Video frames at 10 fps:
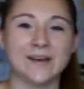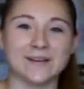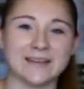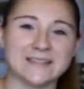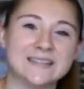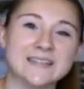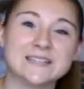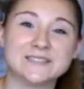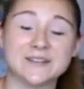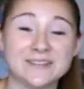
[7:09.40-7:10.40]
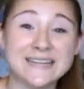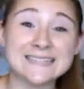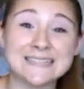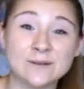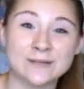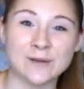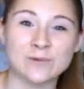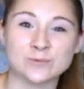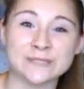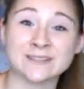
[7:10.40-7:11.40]
Okay, so the next thing we did
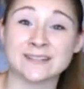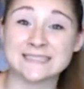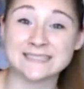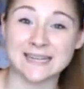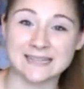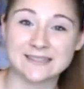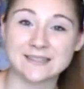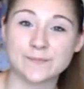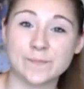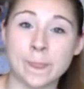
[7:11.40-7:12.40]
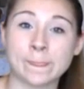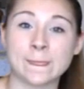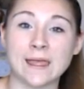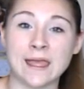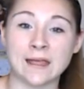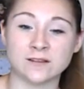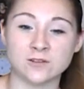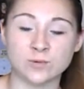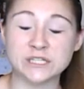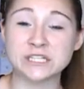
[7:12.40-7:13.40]
was worked on stunts. And
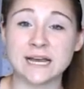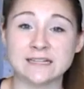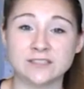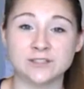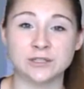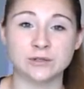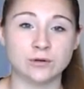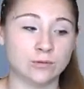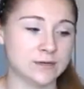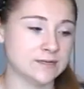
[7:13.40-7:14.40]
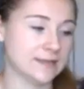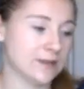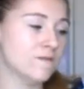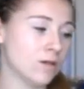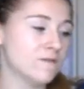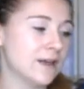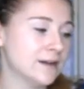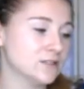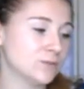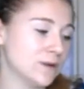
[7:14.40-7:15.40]
so what she had us do was like all the
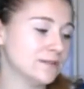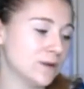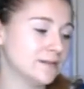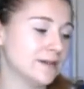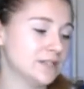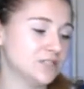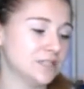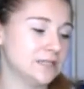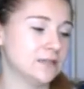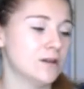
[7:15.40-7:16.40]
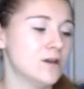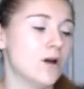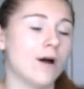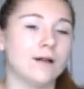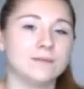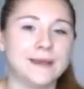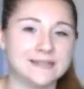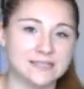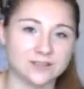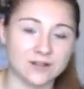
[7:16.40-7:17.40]
flyers went to one section, all the
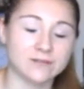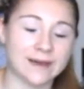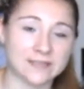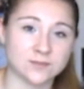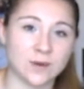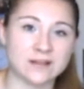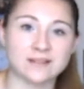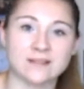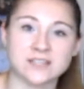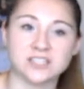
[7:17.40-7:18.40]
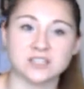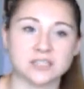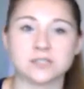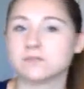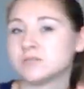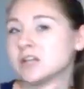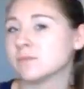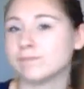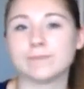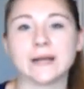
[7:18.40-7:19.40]
bases and all the back spots, and then she just
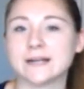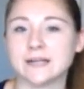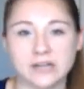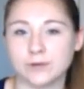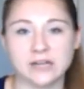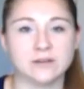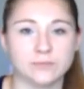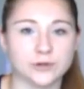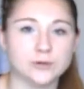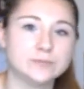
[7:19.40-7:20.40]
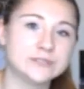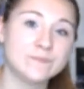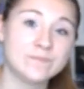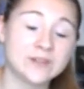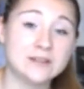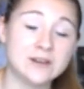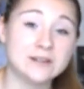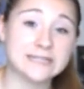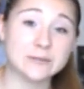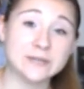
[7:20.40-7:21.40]
started pairing up random groups.
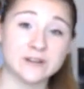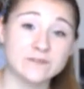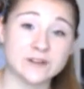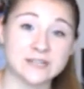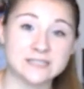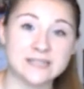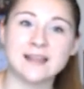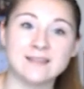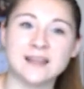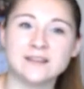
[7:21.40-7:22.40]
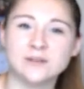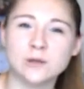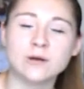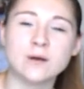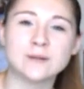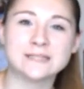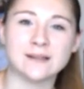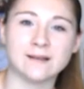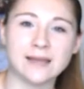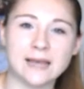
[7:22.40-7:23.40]
So we did it first, and then you know how at
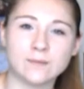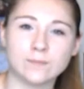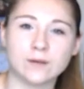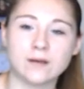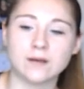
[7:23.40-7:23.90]
stunt camp,